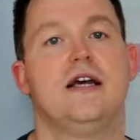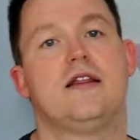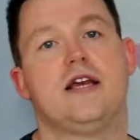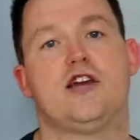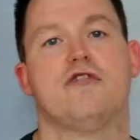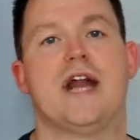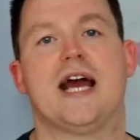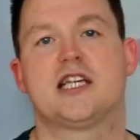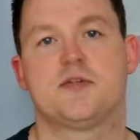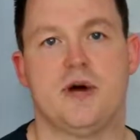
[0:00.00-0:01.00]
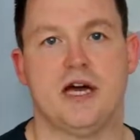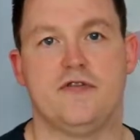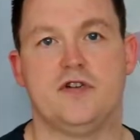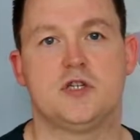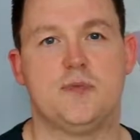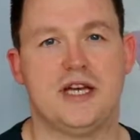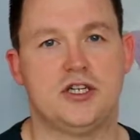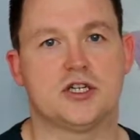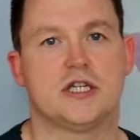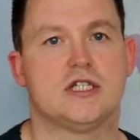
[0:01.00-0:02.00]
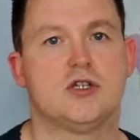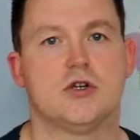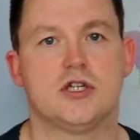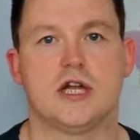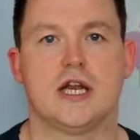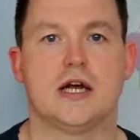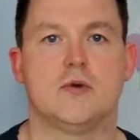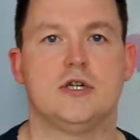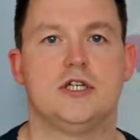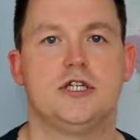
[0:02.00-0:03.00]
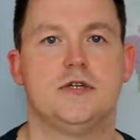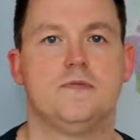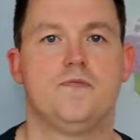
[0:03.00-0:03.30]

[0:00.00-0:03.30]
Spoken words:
think you're an expat if you speak just a touch of the language.